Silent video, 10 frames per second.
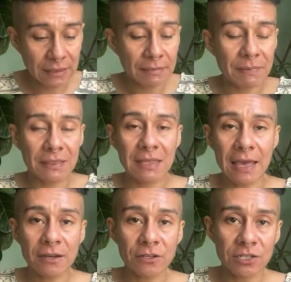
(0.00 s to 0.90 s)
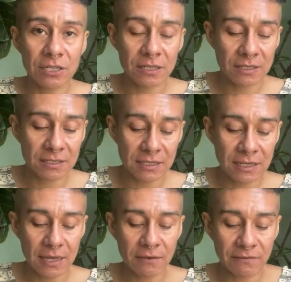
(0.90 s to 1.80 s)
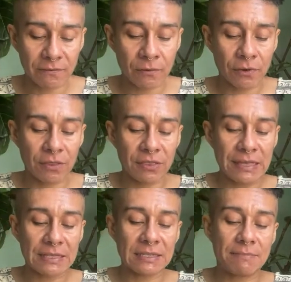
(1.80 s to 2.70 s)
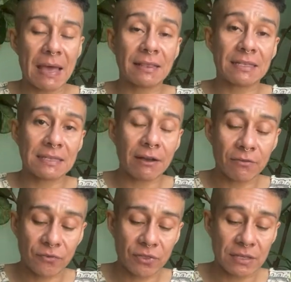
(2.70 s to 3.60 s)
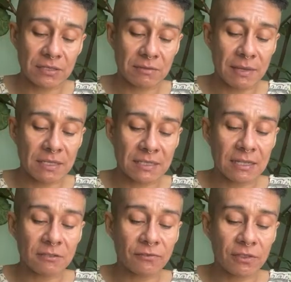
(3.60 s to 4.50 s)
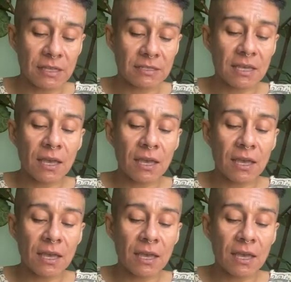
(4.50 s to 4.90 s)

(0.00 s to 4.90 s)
But the energy is today for things to balance out, for things to make sense, for things